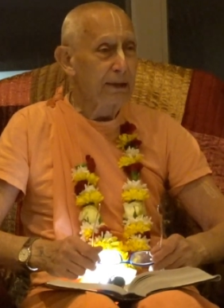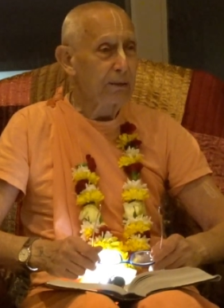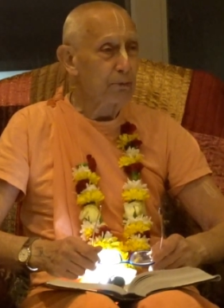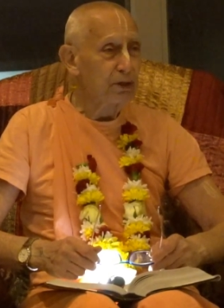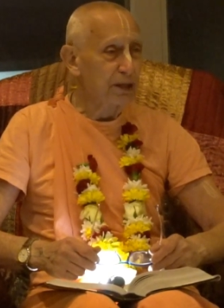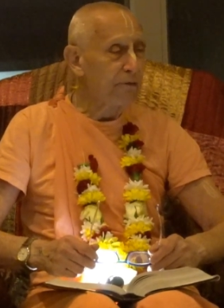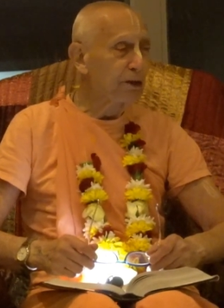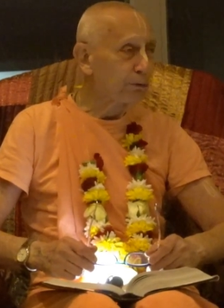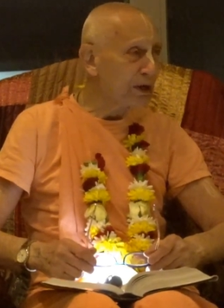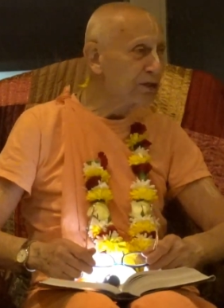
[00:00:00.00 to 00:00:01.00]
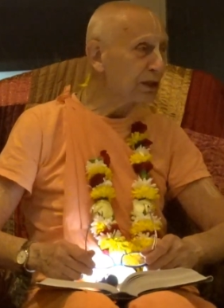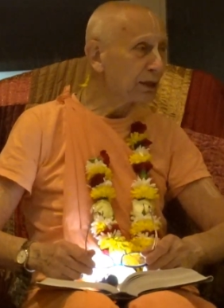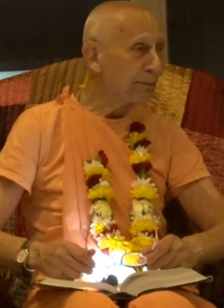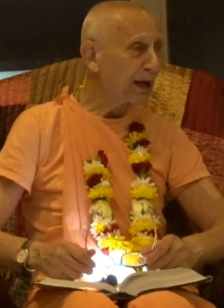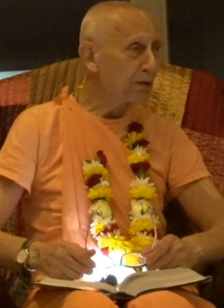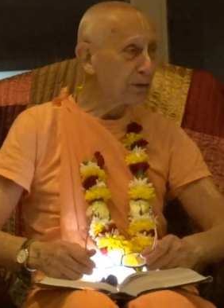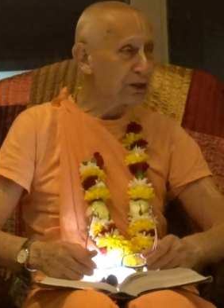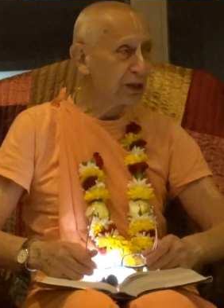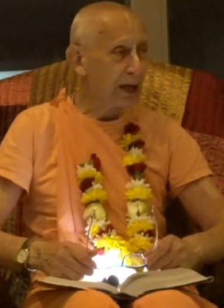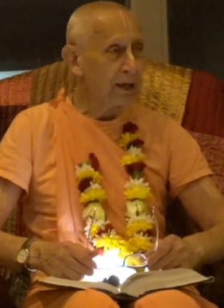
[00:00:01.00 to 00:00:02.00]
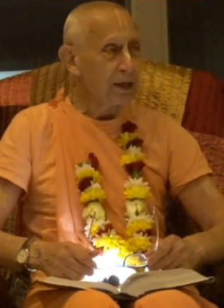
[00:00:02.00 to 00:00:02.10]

that was given originally by Krishna,